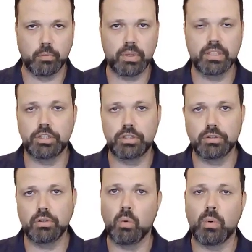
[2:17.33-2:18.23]
We'll need two,
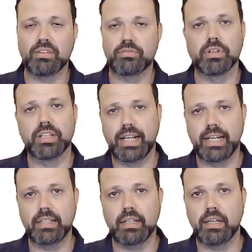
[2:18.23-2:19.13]
one for the
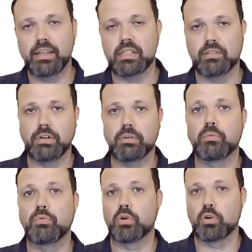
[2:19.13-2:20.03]
data, another one
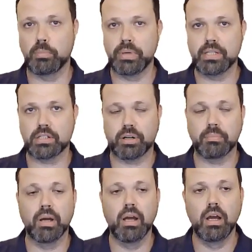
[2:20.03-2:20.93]
for commit
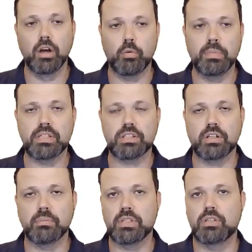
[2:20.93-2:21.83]
stream. Commit
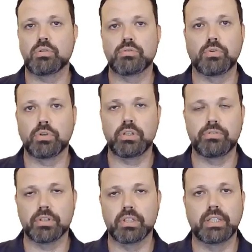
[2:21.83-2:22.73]
stream is used for
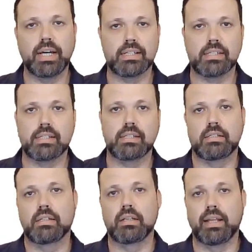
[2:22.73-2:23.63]
different tasks
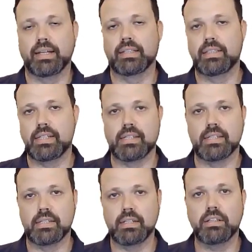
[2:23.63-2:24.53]
uh, like
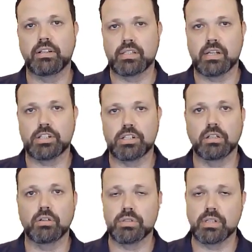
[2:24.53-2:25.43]
TCC, Transaction
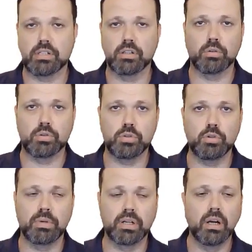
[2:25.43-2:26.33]
Consistent
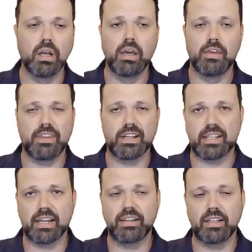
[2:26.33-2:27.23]
Consumer, things
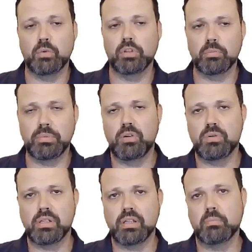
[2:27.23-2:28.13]
like that. We'll not be
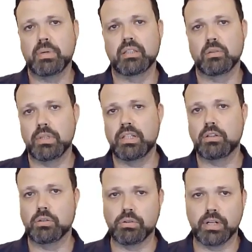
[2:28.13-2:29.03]
using that, but we need
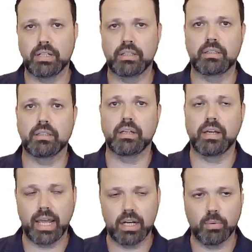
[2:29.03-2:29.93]
to create it uh,
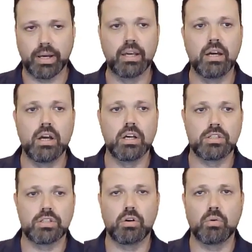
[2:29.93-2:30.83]
anyway.
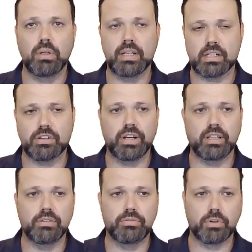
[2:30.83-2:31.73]
So let's create
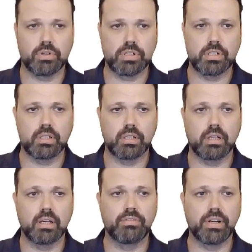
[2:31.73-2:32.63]
the first uh,
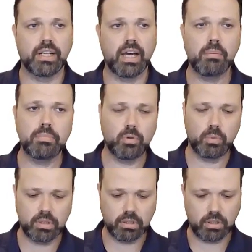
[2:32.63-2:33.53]
event hub.
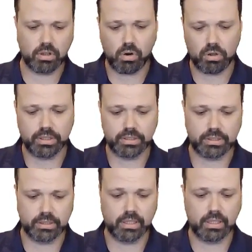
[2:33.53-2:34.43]
We'll call it
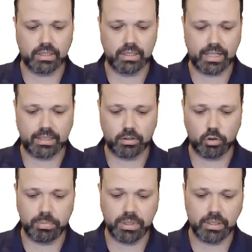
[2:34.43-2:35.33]
uh, data
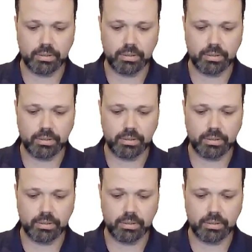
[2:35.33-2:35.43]
topic.